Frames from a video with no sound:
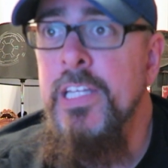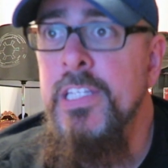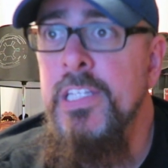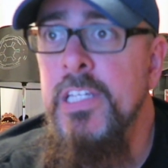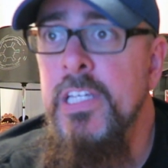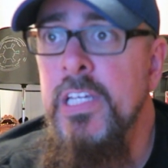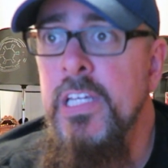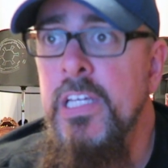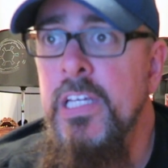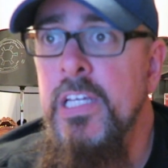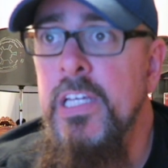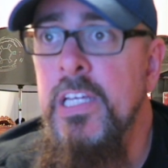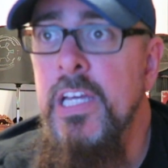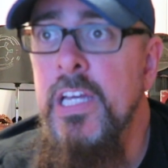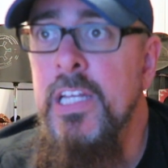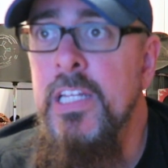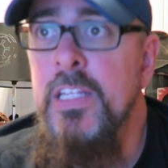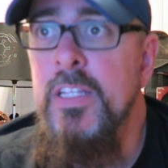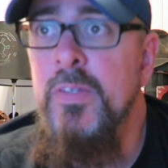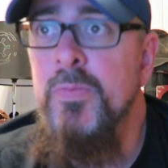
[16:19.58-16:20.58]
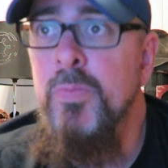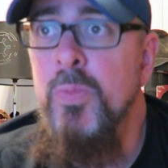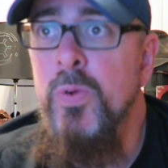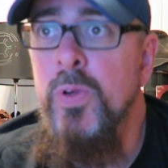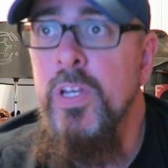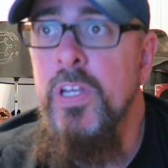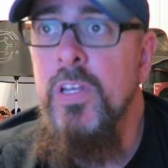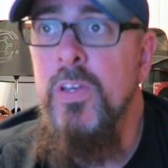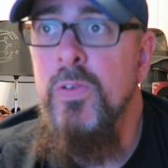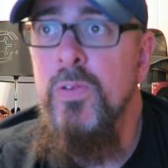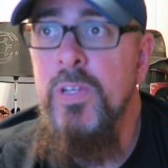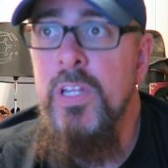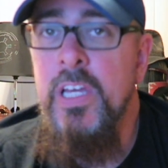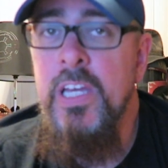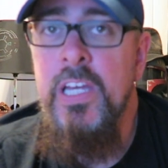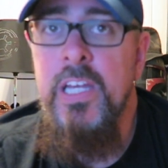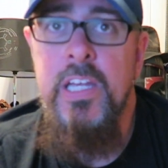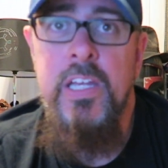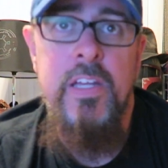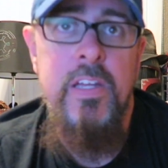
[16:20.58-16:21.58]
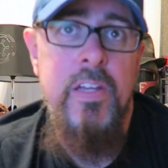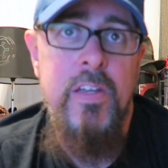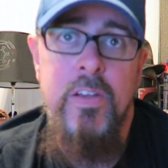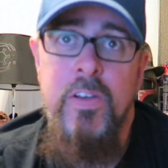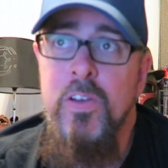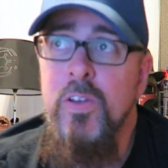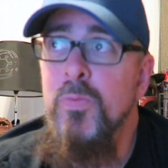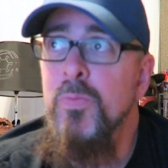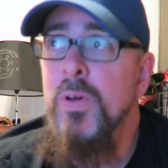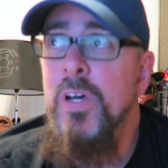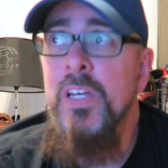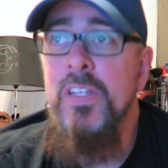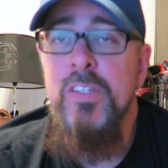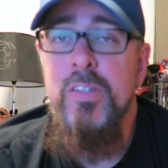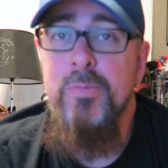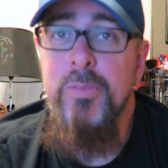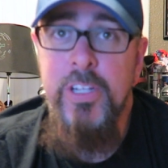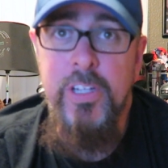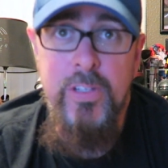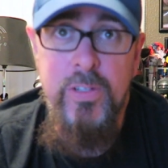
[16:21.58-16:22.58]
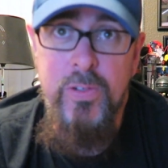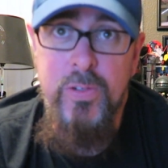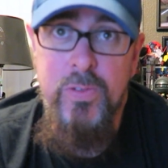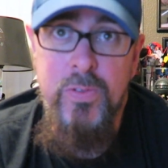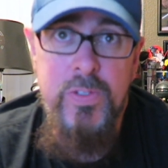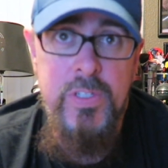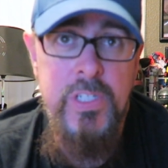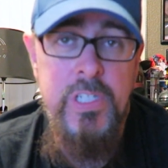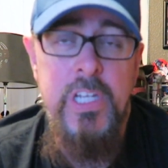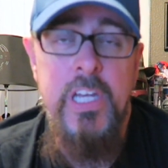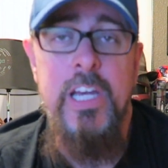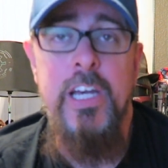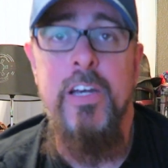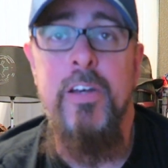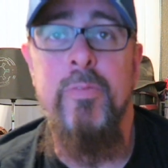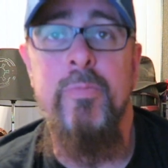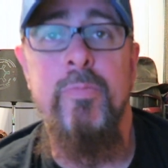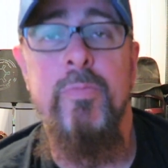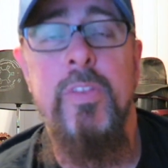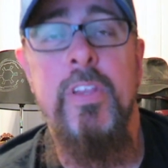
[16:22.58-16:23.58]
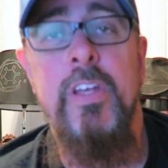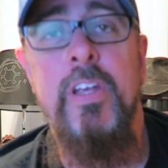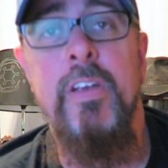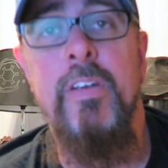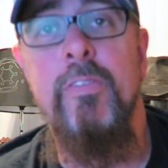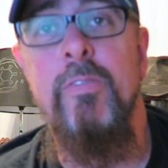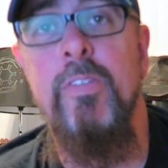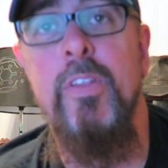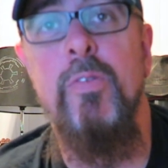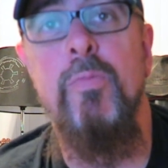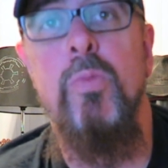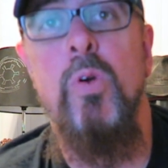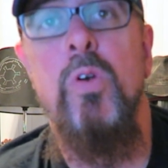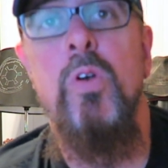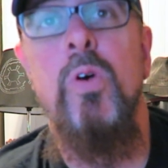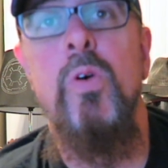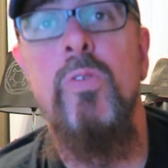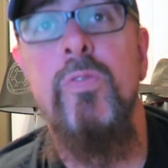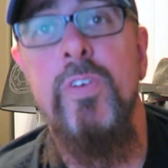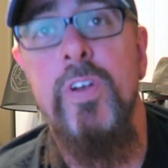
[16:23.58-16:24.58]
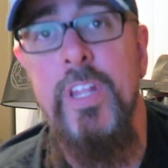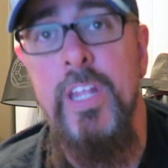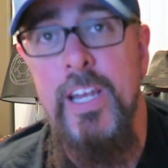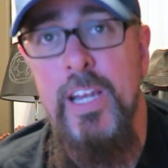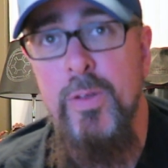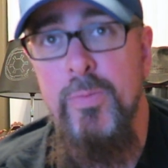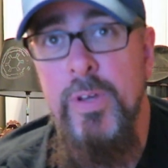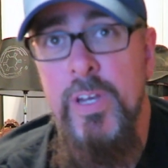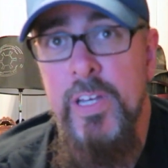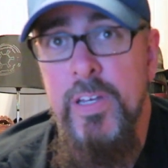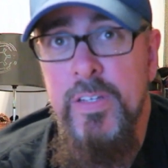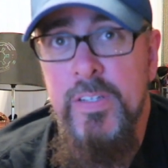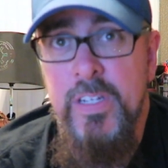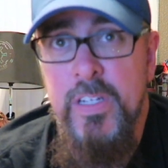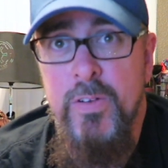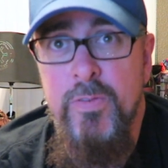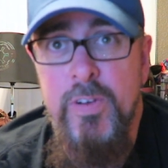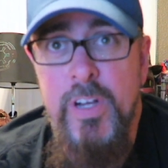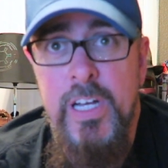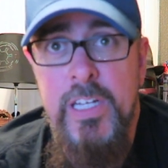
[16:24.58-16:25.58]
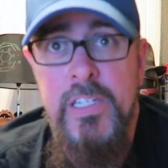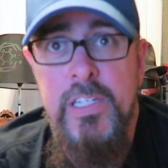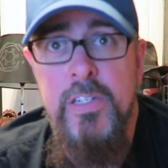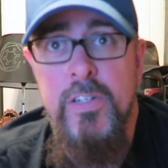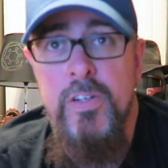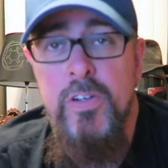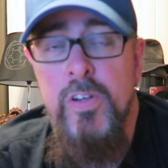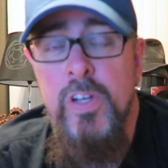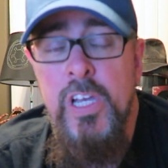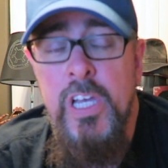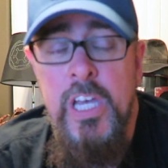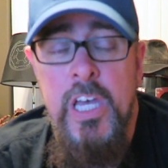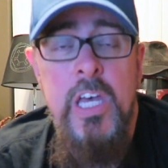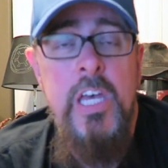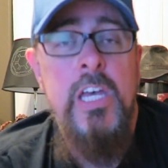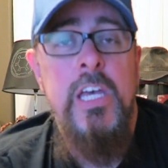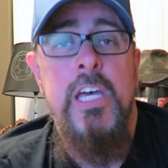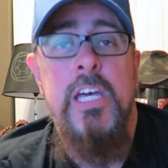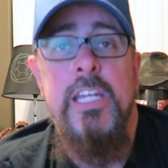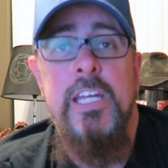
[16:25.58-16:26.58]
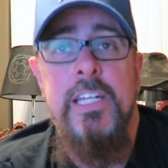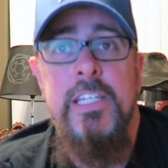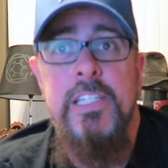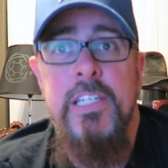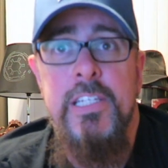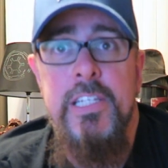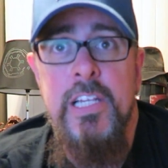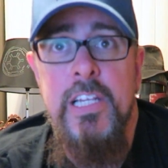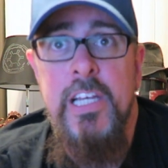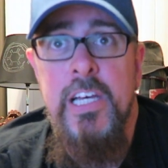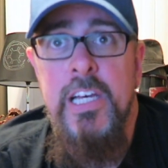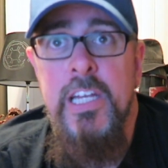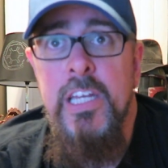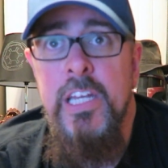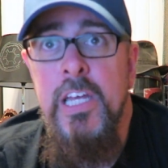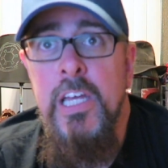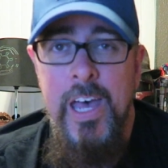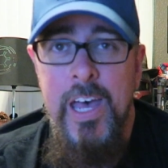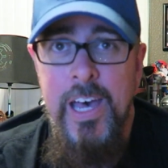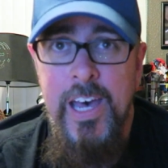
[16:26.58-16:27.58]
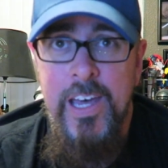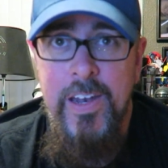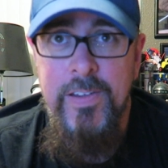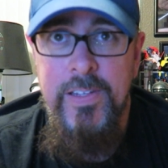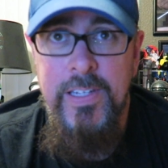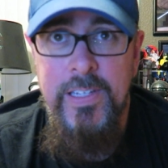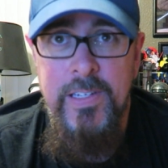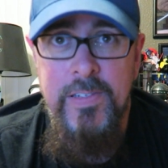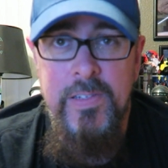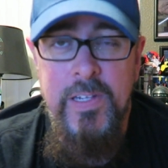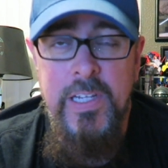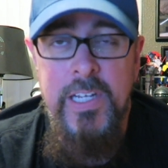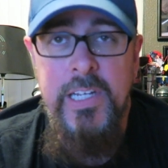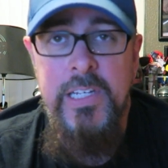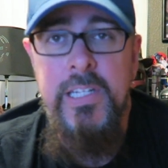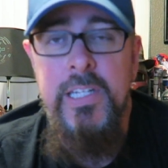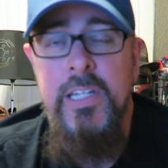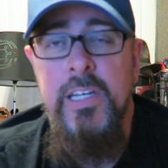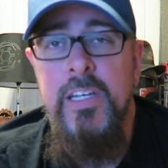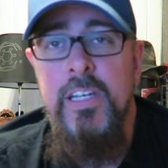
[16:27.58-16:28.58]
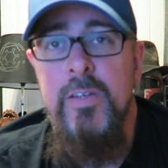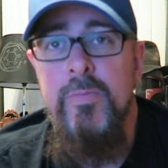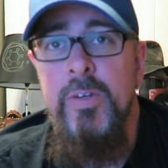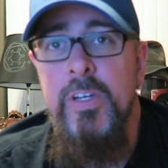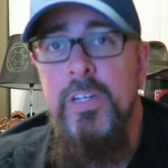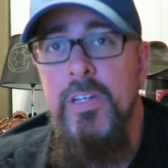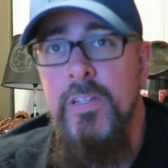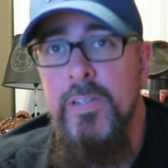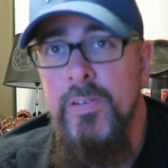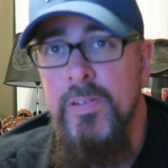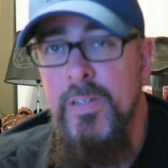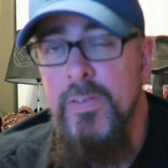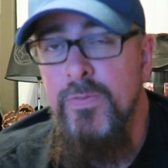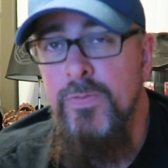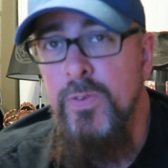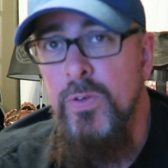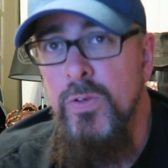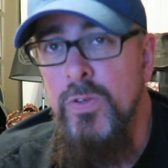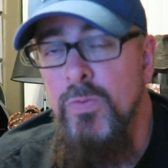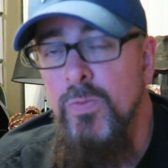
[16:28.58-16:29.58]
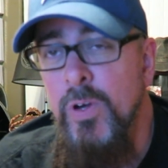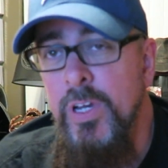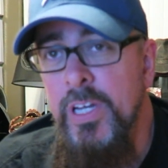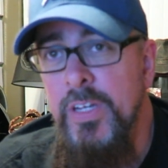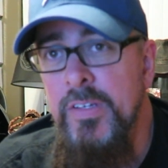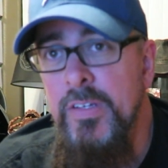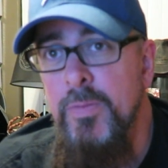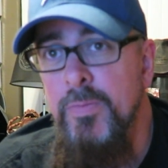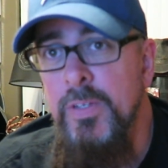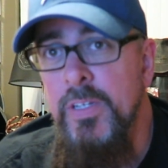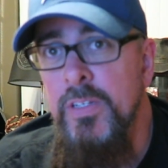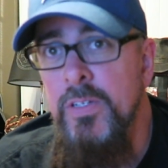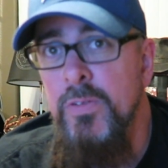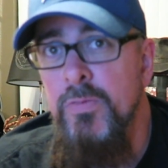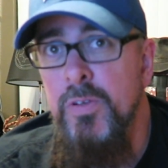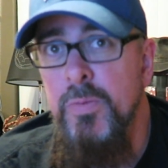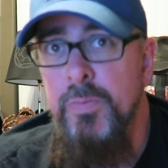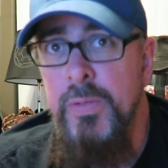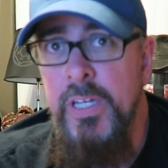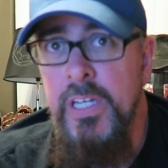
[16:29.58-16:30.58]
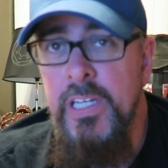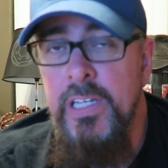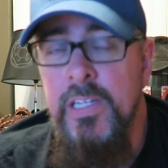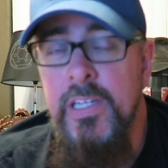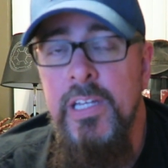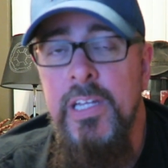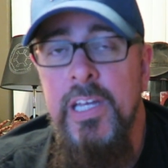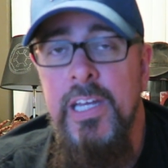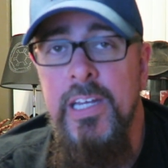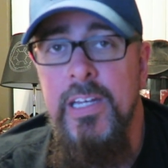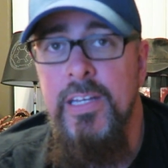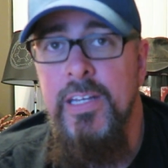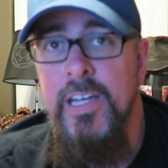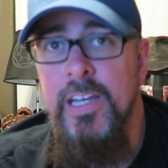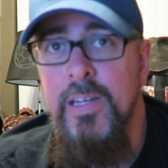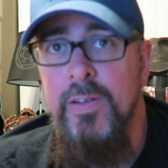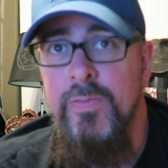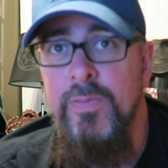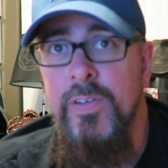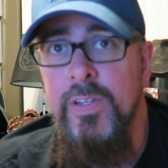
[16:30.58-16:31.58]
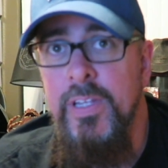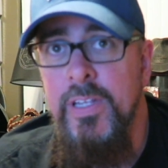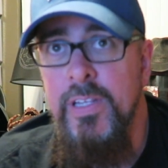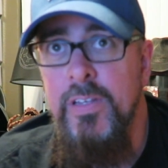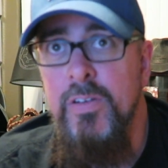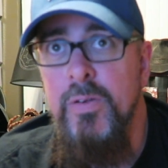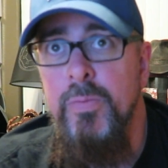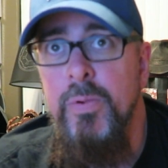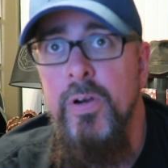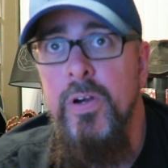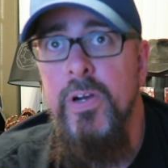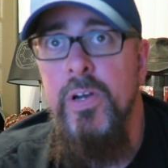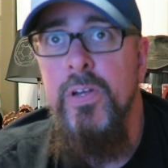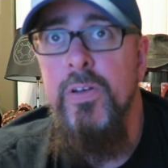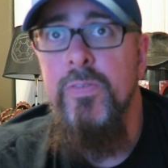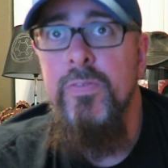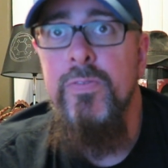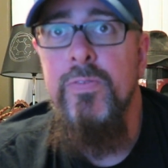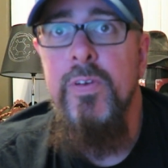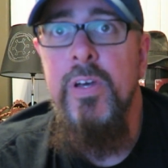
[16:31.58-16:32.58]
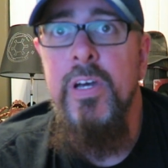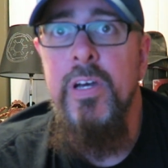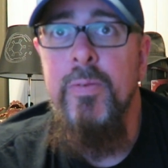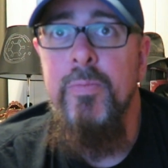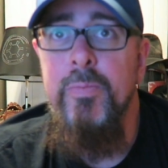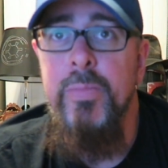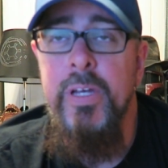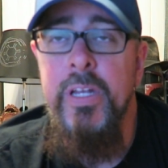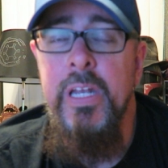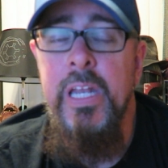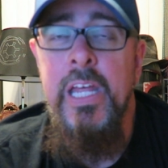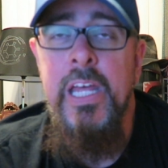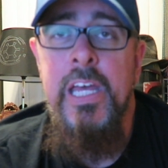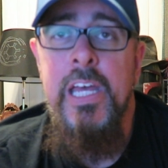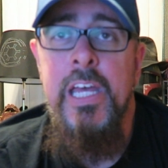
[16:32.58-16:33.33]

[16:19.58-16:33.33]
see at this point New Day couldn't possibly lose. They're more over than anybody else on the roster, and that says a lot. I don't think there's a lot to that gimmick other than folks wanting something to repeat and kind of feel like they're a part of. But